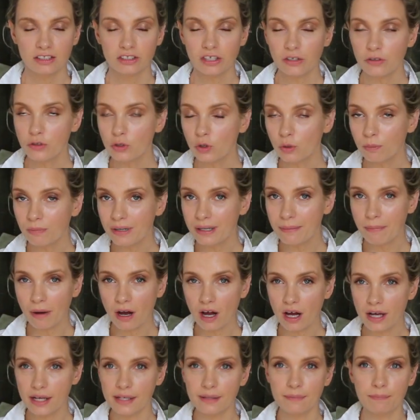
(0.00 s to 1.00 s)
Don't normally
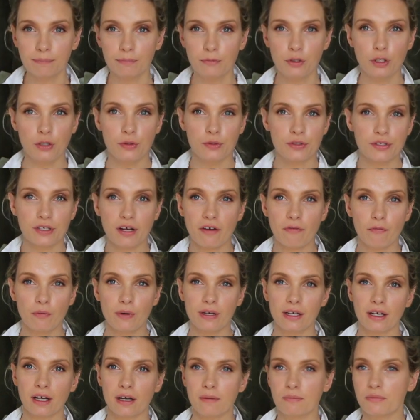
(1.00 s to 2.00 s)
buy new stuff
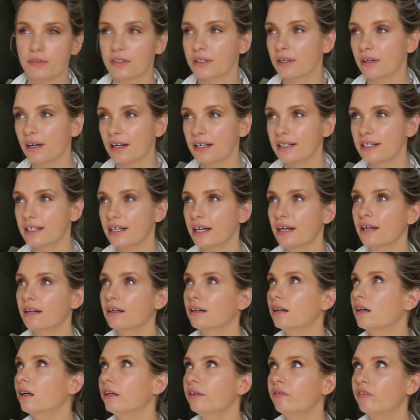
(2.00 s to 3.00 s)
when it comes to
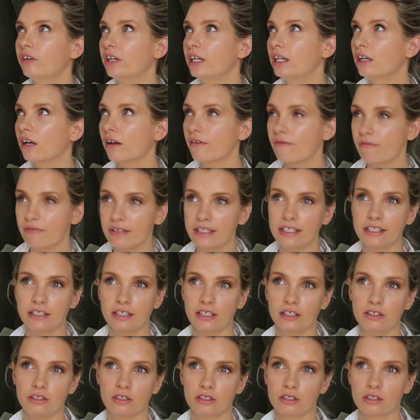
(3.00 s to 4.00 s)
lighting. I really like
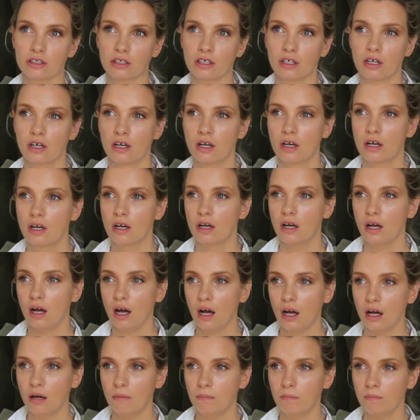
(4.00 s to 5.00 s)
vintage
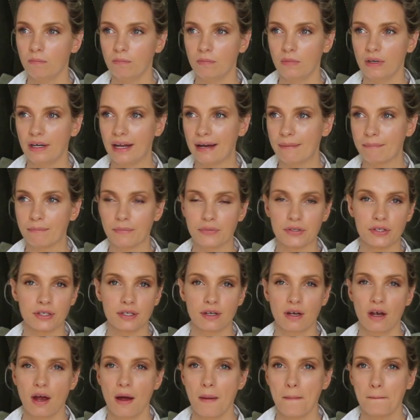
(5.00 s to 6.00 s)
um,
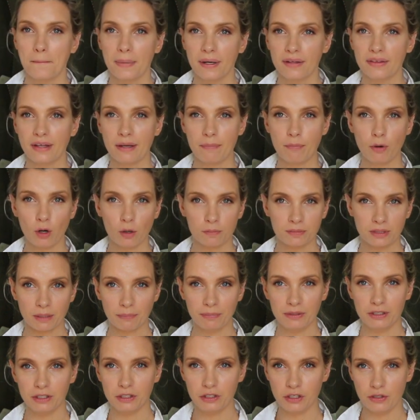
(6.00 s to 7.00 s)
lamps, but they popped
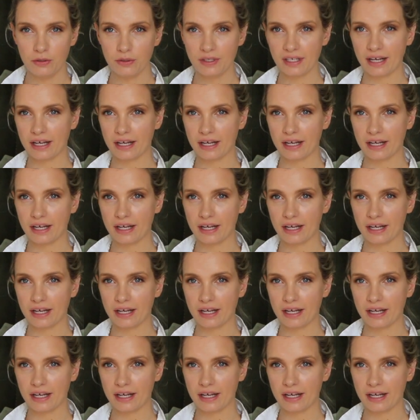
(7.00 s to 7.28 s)
up in the new